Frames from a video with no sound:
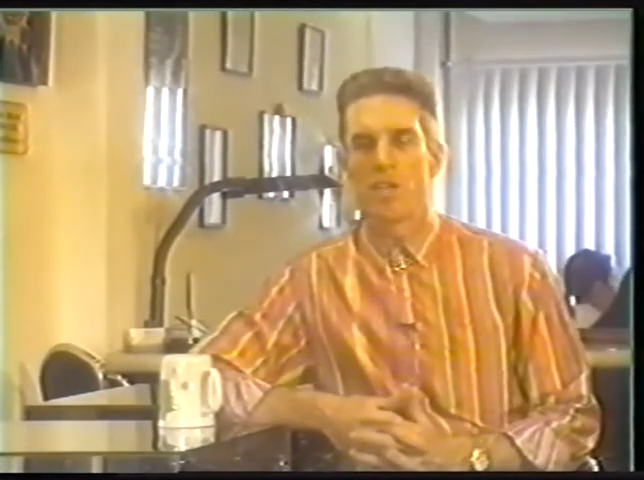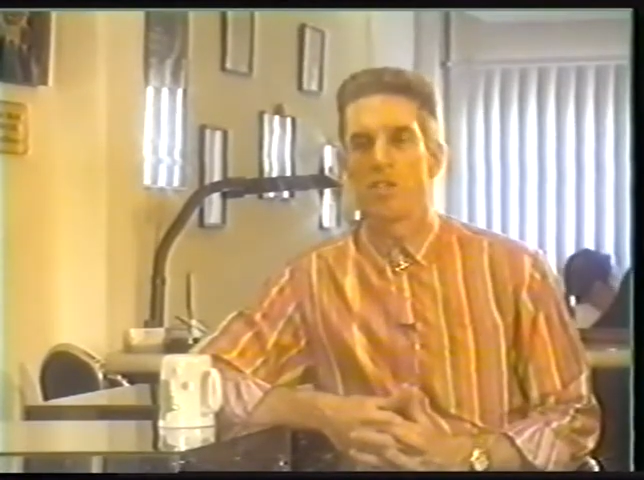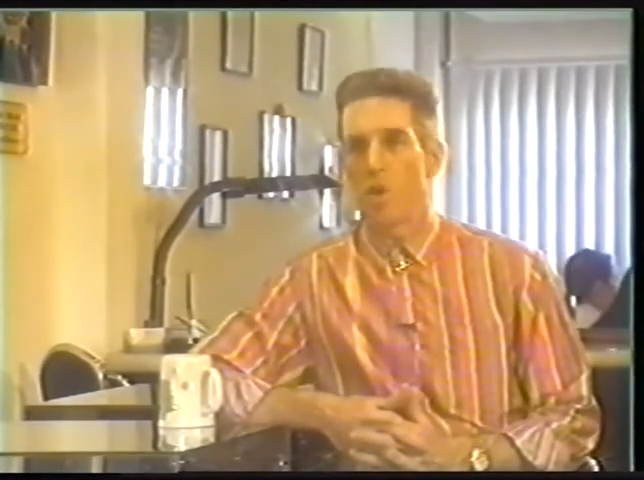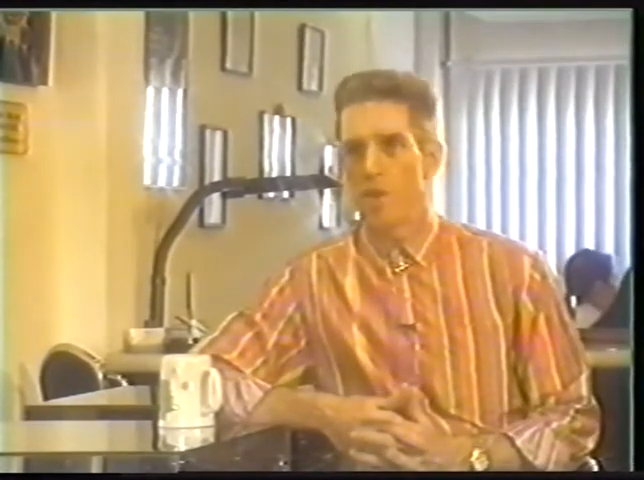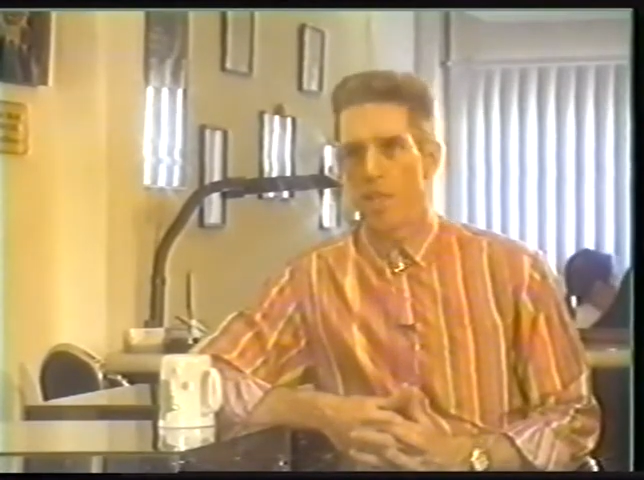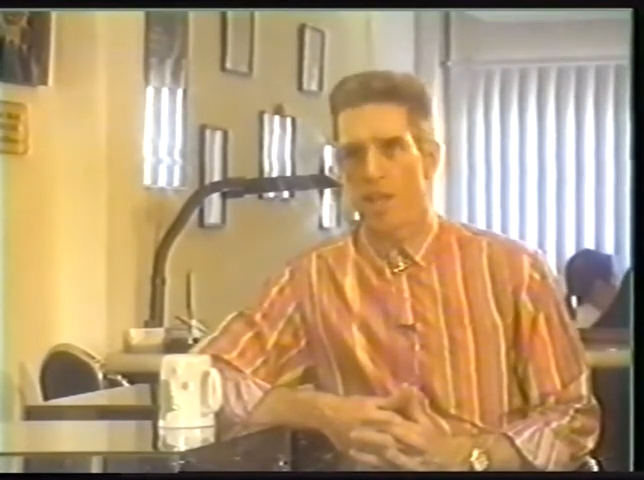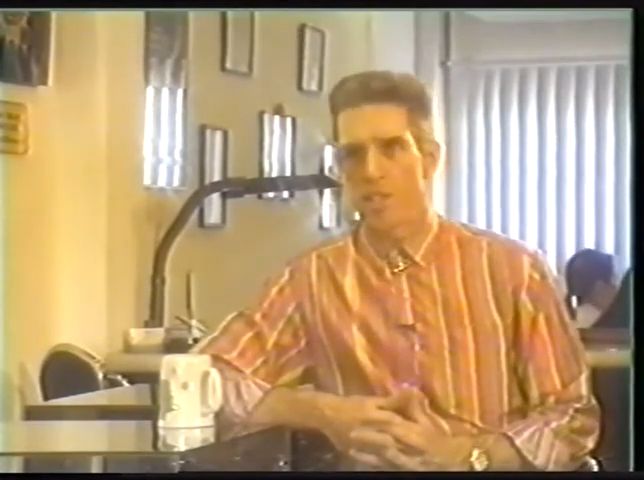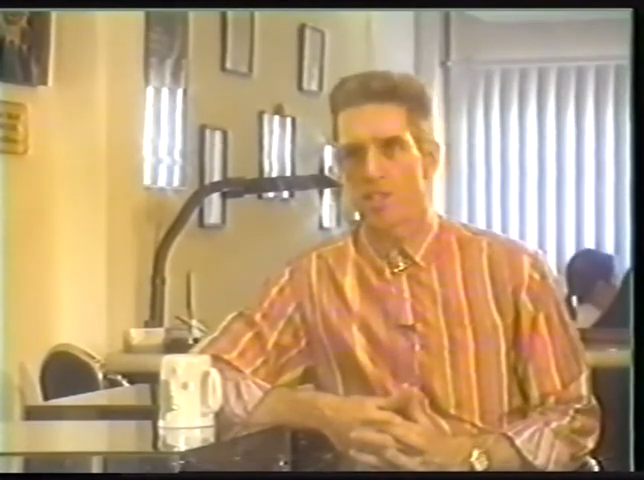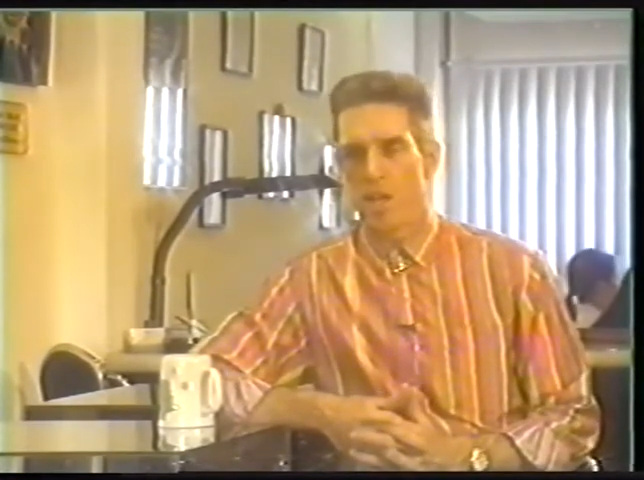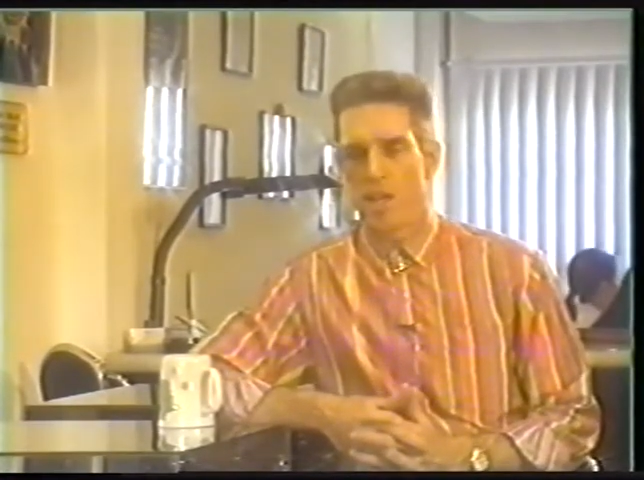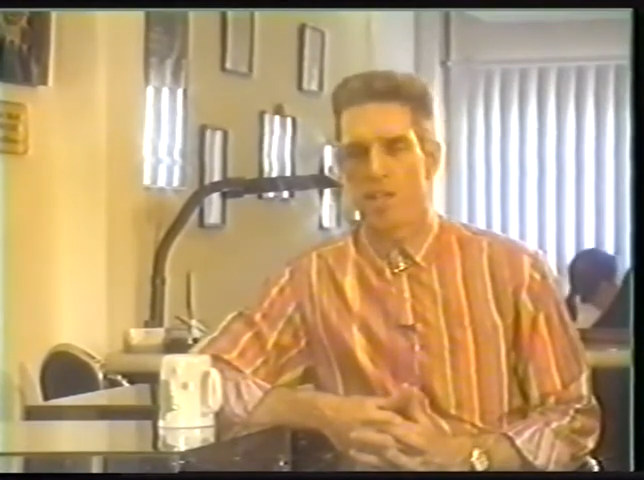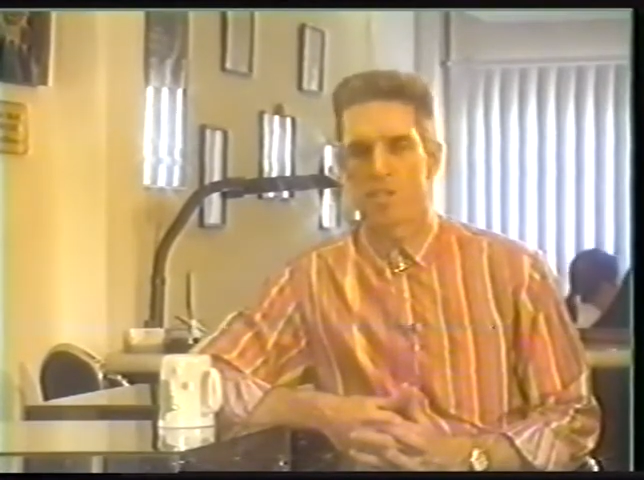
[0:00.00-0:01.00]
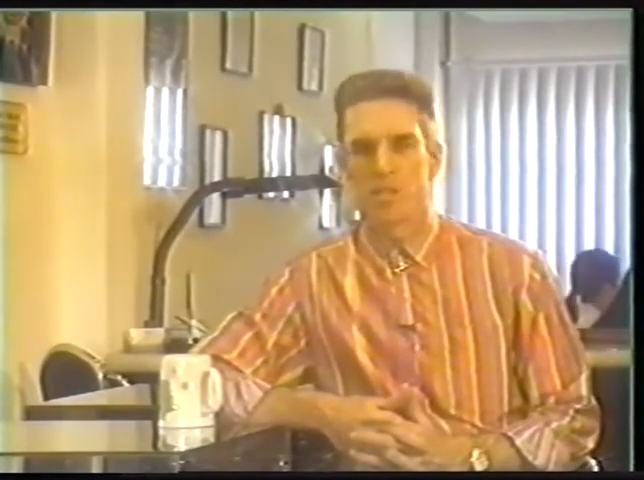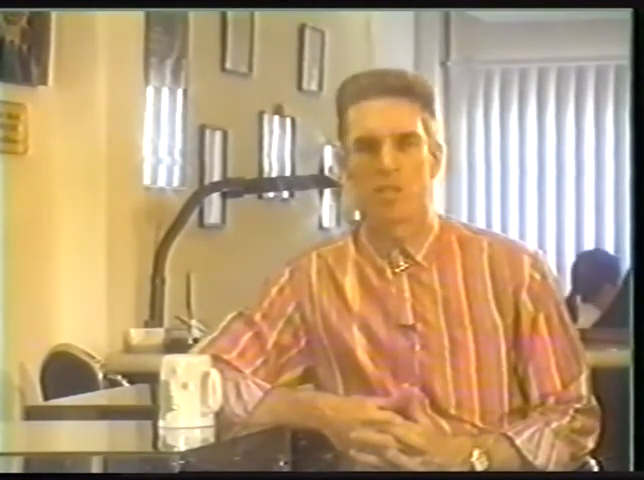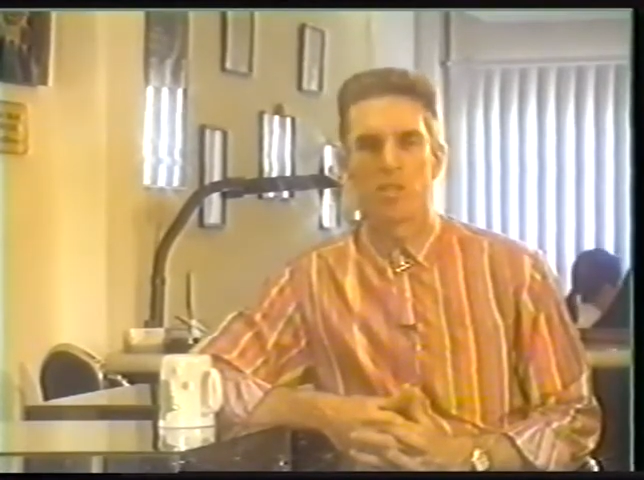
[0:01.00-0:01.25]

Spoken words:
zodiac signs,